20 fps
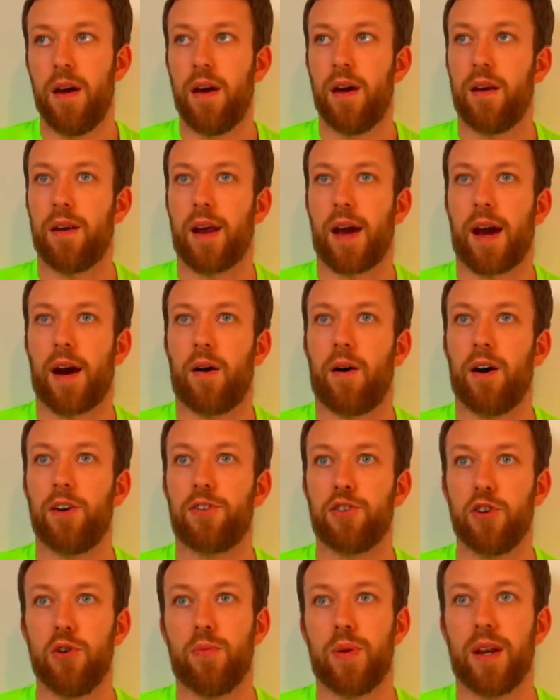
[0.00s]
Now, I
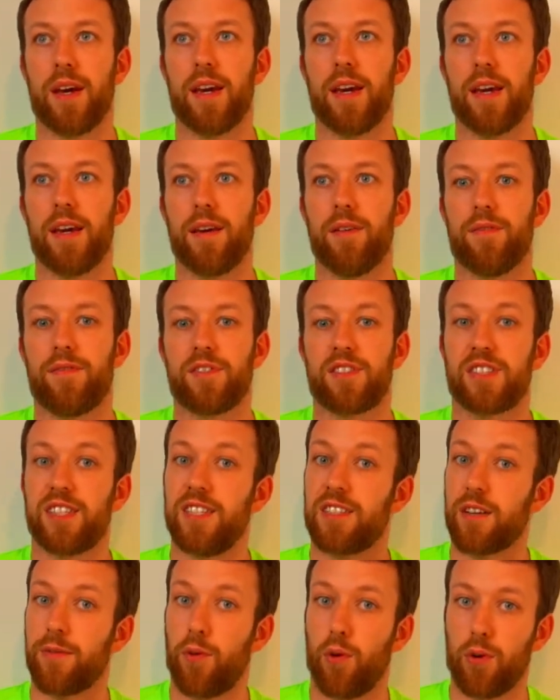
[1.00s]
do believe
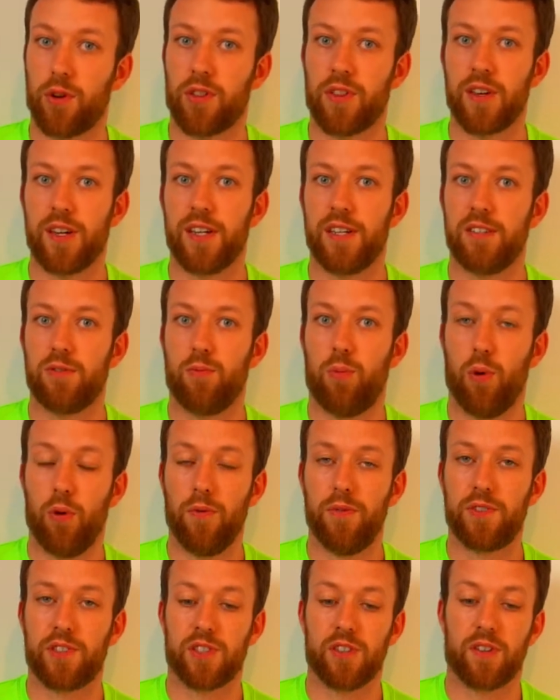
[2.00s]
since I've ordered these,
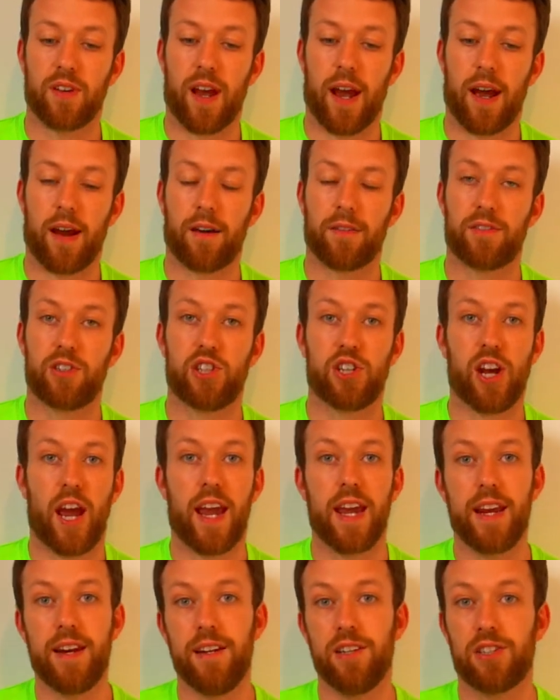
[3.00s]
Wolverson have
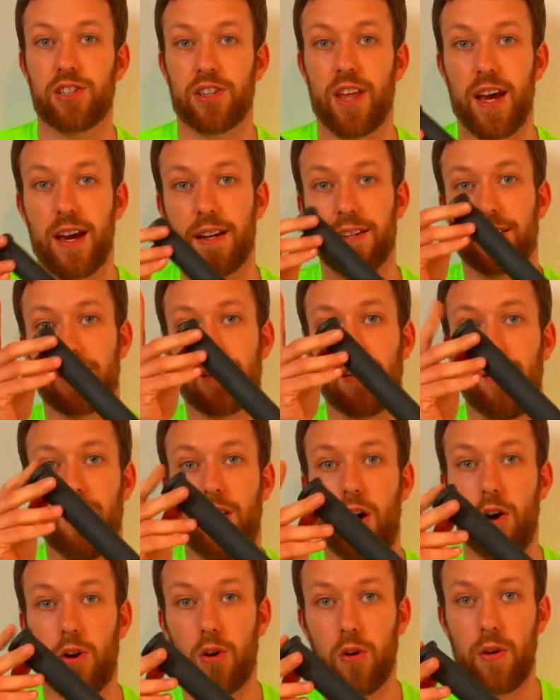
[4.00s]
changed that
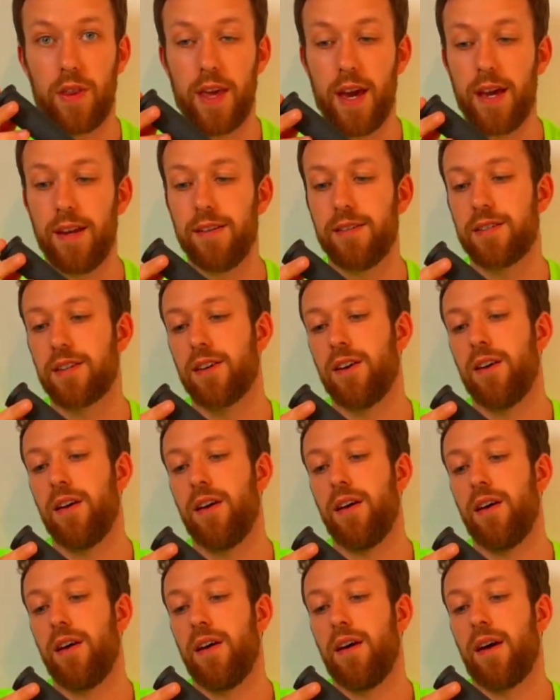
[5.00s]
logo at the end.
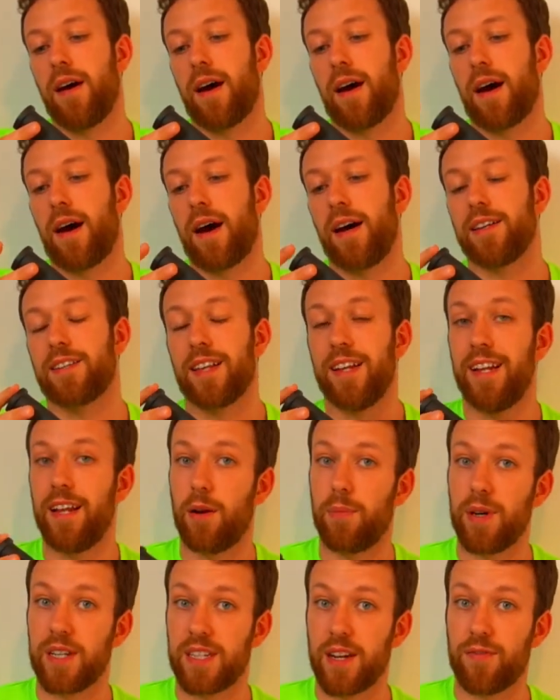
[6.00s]
It's a
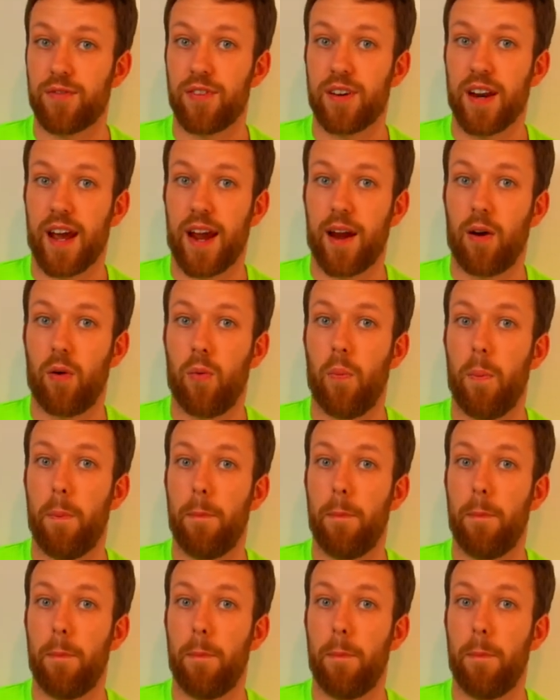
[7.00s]
little bit different now,